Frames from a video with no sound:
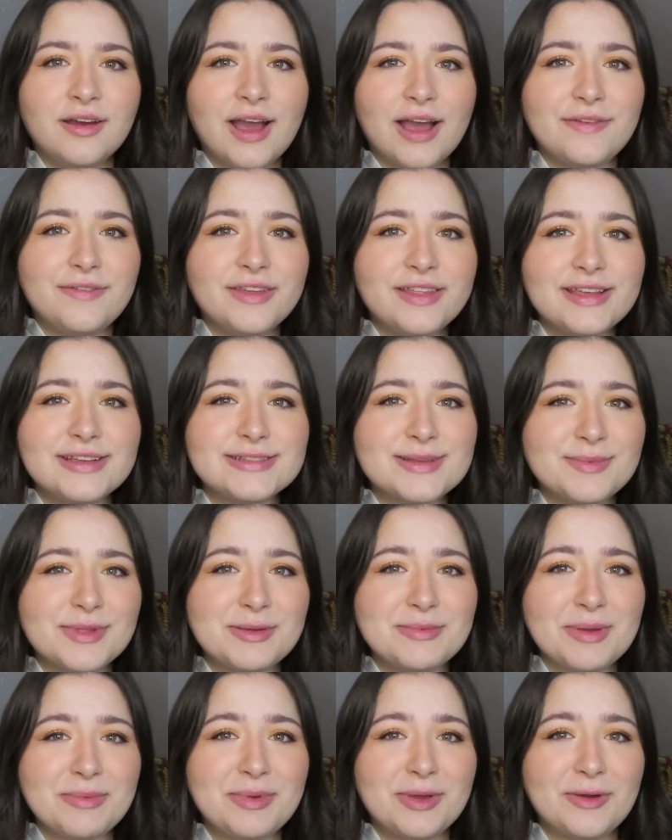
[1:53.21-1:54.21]
I feel like
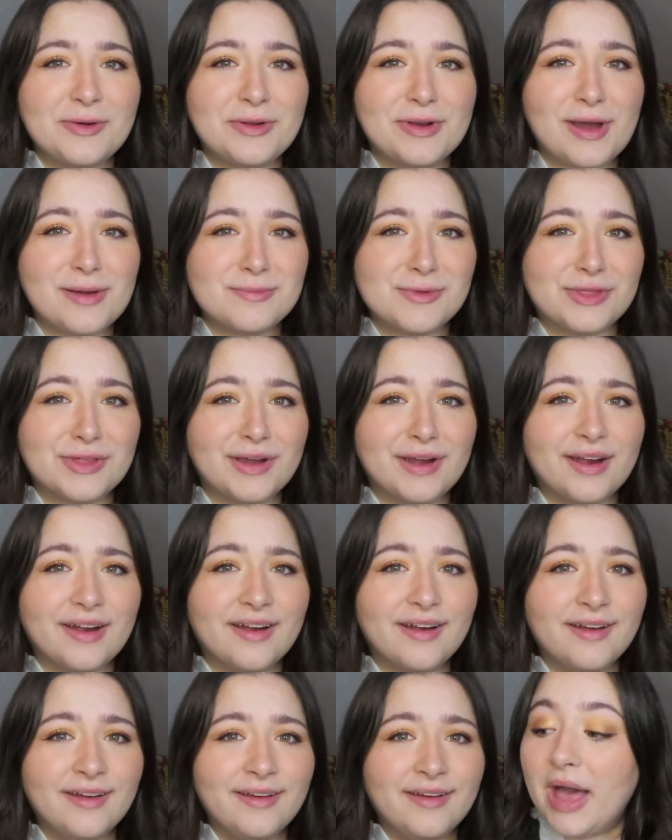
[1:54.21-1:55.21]
something might be going on with
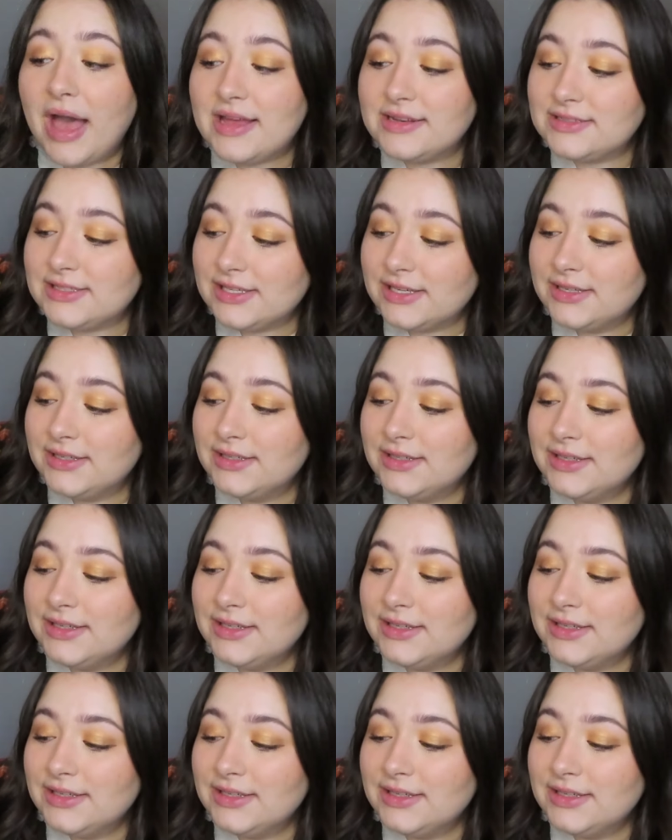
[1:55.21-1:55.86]
her, but